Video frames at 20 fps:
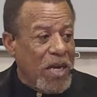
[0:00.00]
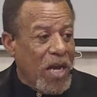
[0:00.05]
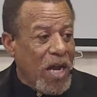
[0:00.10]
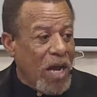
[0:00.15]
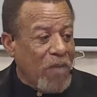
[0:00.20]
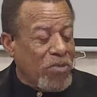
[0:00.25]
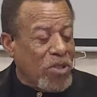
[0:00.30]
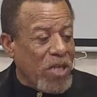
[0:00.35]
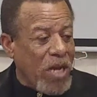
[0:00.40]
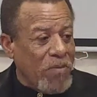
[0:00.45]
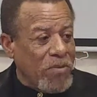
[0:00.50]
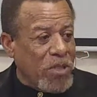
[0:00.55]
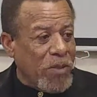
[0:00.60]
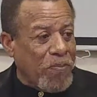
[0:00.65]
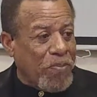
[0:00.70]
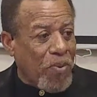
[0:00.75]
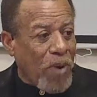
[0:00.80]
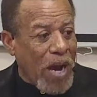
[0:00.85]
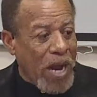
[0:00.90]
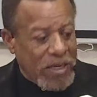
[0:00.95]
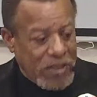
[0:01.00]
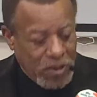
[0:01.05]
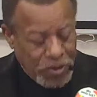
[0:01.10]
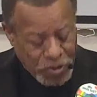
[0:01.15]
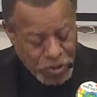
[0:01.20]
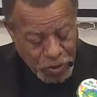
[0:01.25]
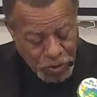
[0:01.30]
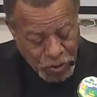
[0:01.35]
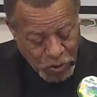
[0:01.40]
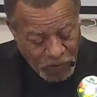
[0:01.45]
I'm surprised that
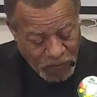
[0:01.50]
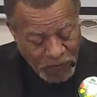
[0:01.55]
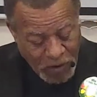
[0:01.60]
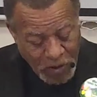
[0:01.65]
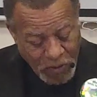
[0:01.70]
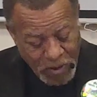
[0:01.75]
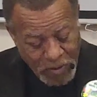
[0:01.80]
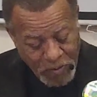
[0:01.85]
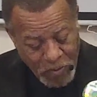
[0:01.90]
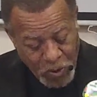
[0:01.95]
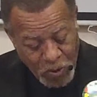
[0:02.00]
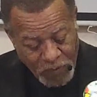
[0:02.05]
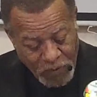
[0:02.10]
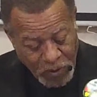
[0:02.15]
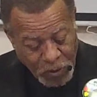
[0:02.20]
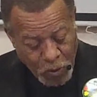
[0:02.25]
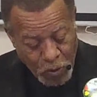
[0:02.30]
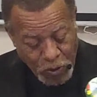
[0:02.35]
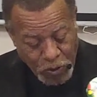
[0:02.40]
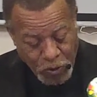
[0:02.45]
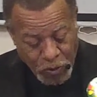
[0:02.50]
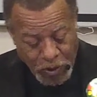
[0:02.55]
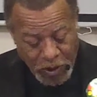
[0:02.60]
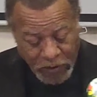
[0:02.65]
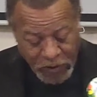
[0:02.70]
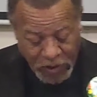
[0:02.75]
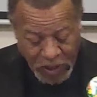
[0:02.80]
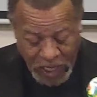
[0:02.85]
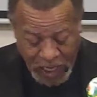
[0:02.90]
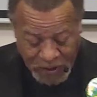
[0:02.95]
you're so far removed and going to
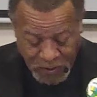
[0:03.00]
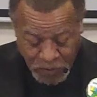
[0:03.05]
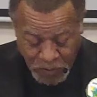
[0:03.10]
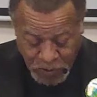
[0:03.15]
another gospel,